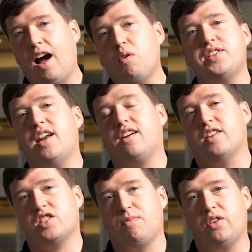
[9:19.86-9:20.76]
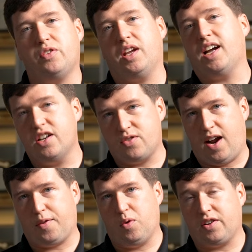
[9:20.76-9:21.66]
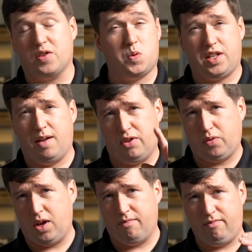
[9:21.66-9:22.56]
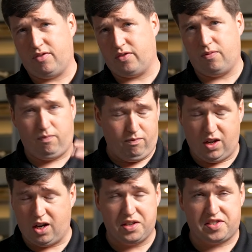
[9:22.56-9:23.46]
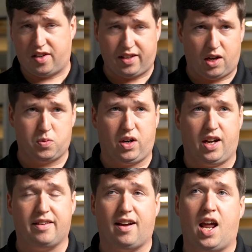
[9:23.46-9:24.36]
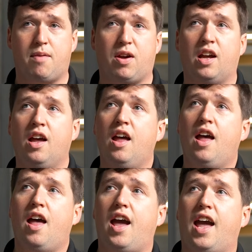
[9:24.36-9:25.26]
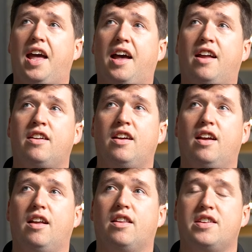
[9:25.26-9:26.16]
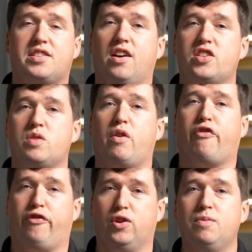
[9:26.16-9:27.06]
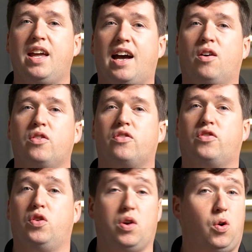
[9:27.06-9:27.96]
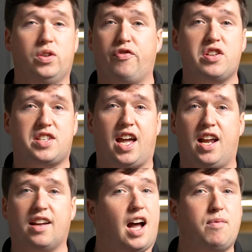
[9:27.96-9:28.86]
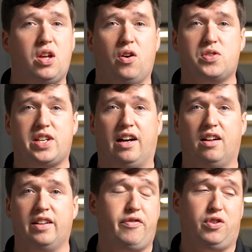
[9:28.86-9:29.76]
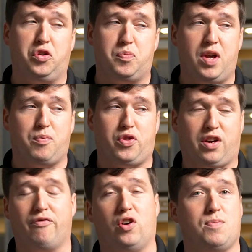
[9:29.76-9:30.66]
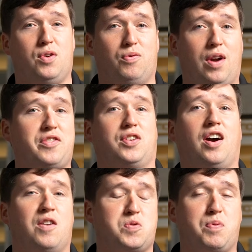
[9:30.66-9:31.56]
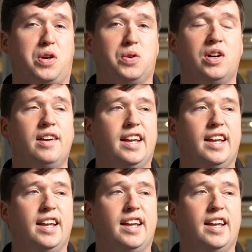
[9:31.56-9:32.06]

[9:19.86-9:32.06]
I was at a customer doing contract work. This was in between, you know, a stint I was working at Dynamic. And this customer flew me out to a whole different state, got me a hotel, even hooked me up with a convertible rental car. It was pretty cool.